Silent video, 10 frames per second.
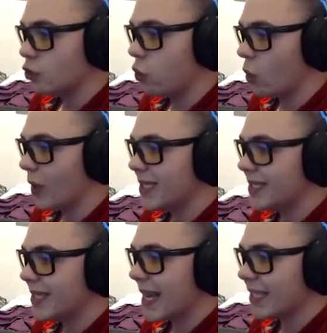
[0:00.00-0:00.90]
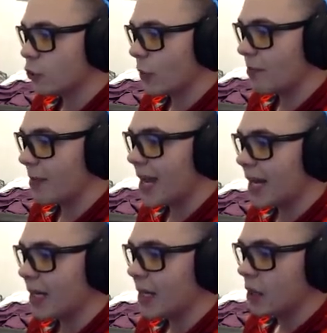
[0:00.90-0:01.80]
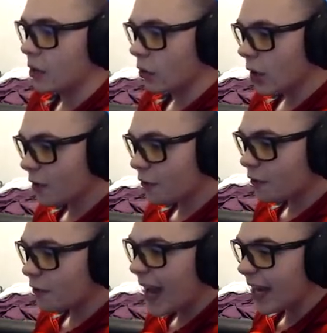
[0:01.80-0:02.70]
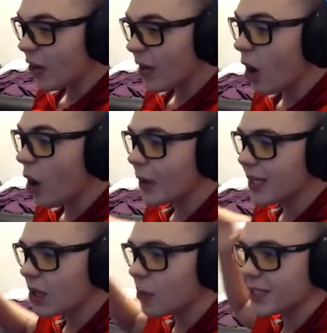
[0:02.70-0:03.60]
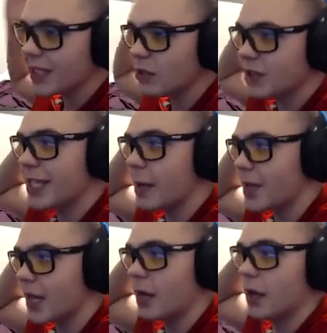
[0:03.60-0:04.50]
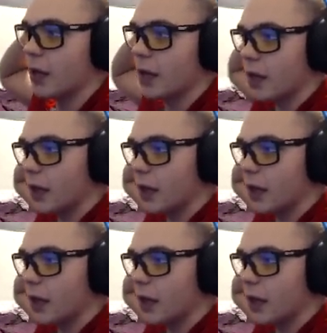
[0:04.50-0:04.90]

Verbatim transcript: About 20 seconds remain. They're going to fire it. Oh, and it's almost intercepted.